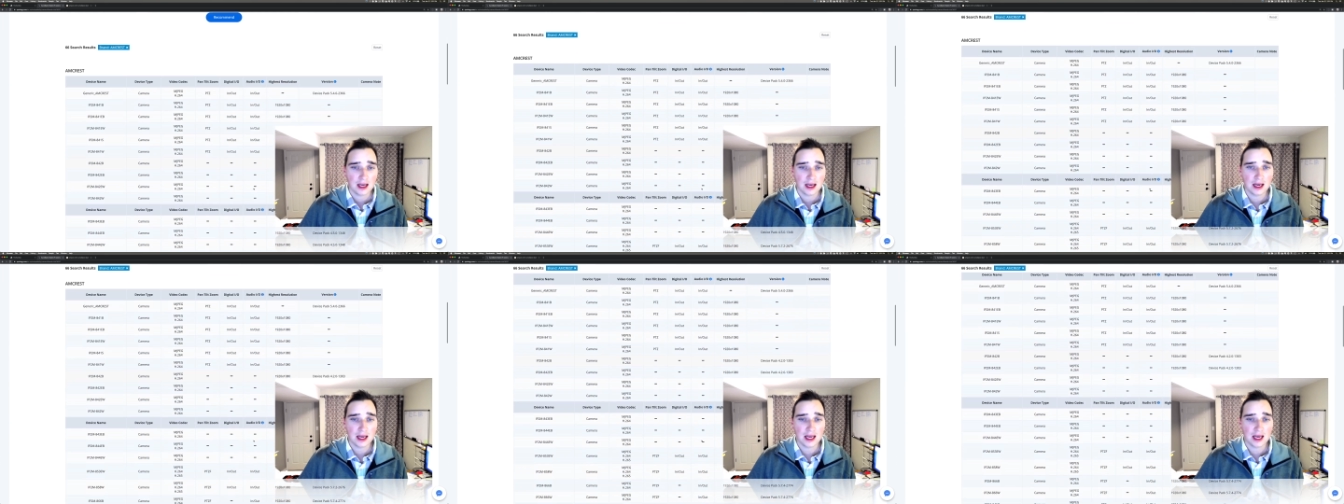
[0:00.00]

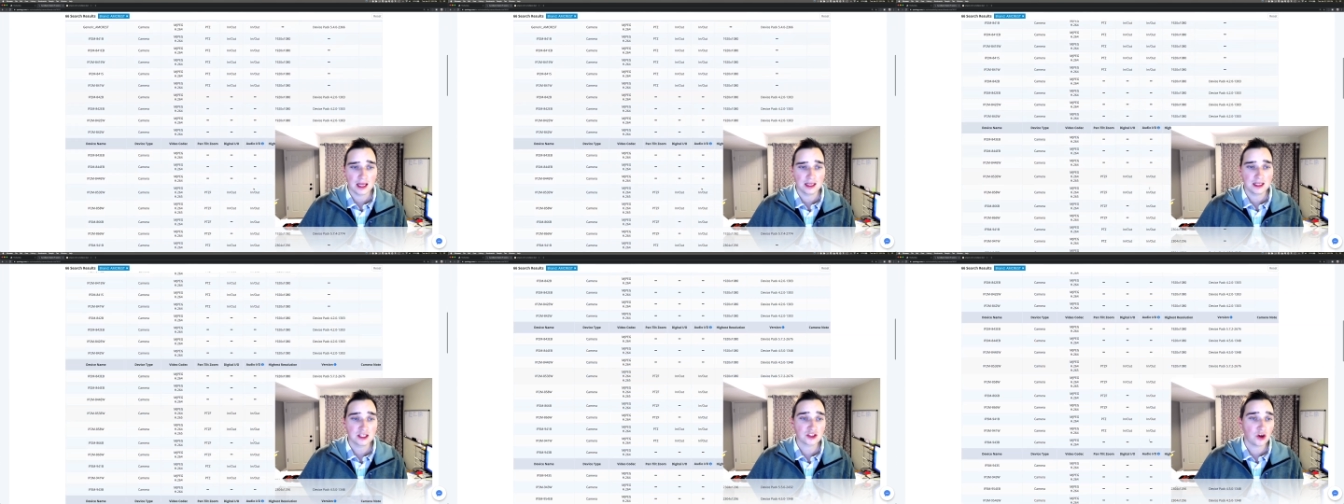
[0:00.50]
And
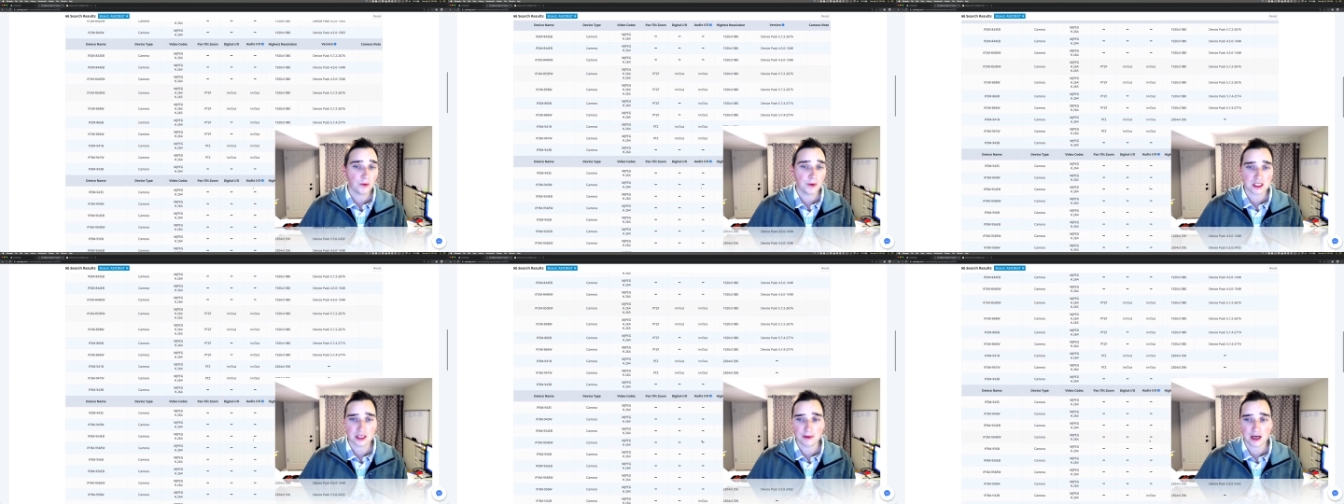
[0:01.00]
these are all the
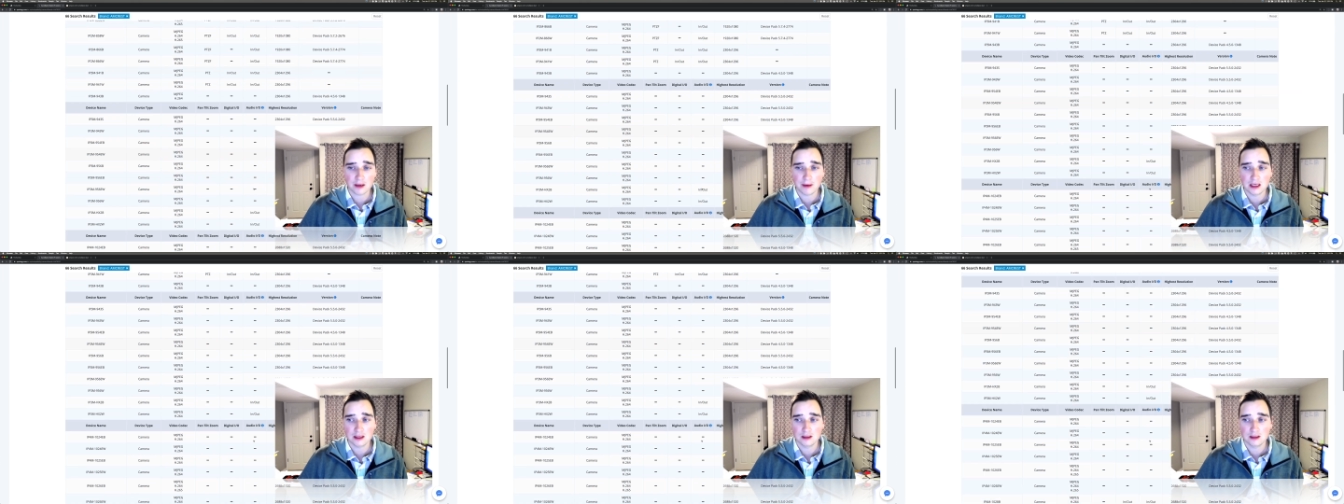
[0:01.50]
ones they
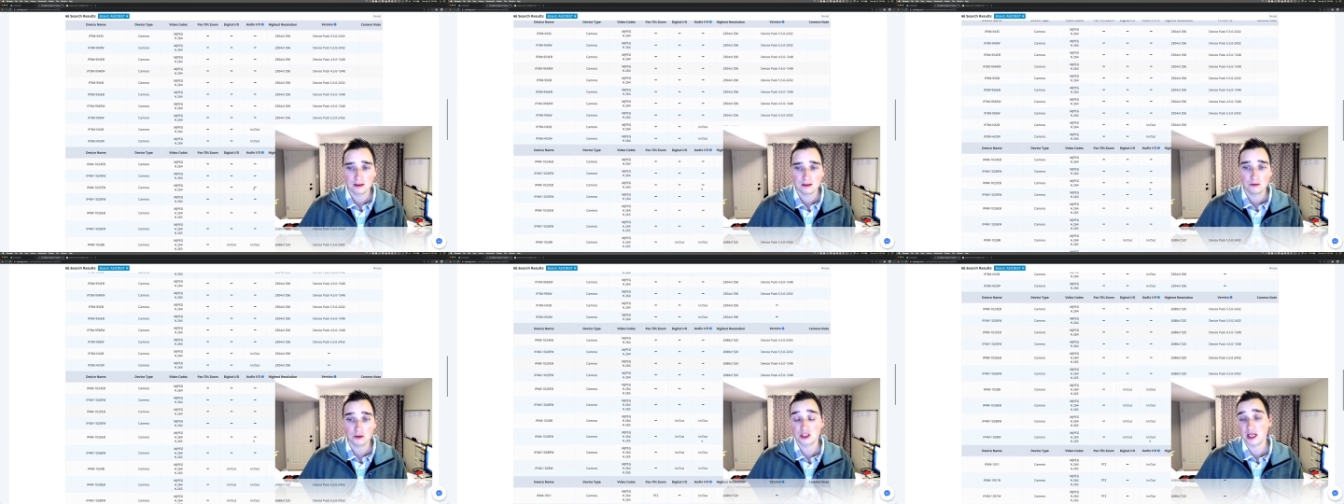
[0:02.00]
recommend,
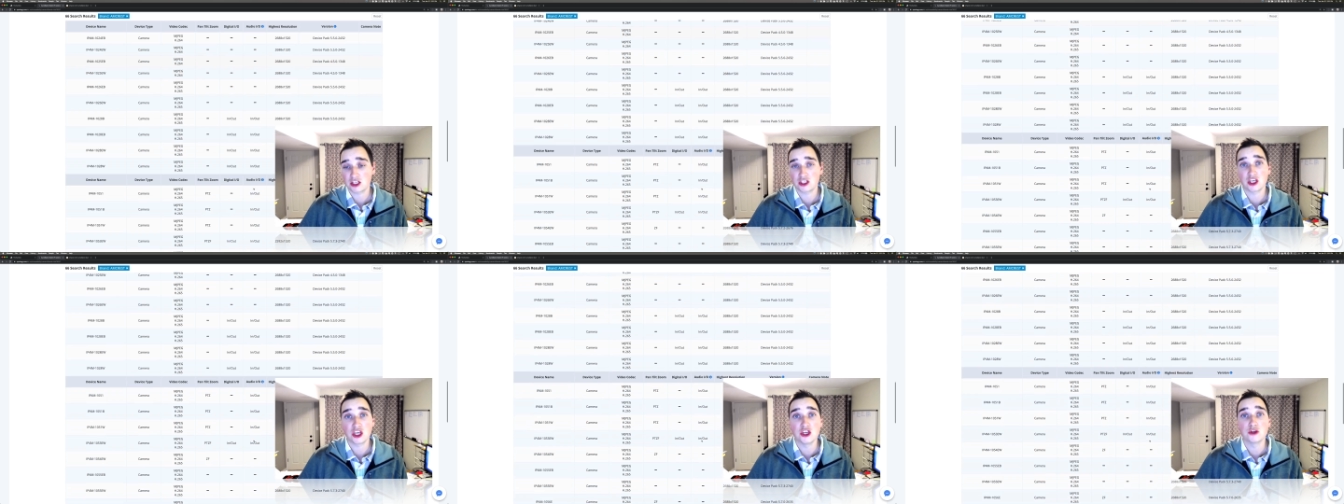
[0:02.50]
which is
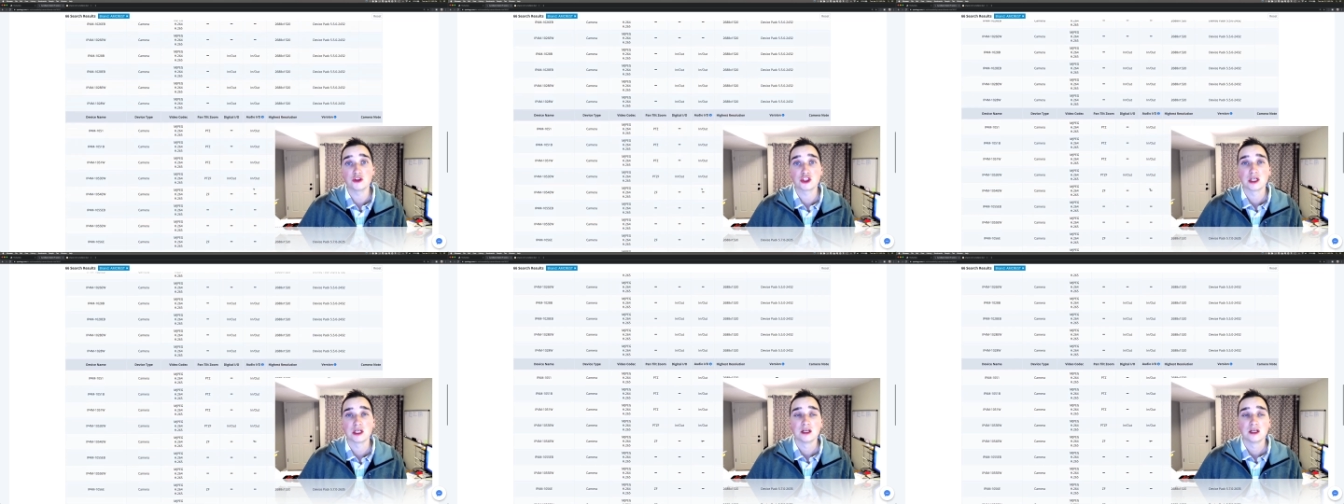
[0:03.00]
actually huge.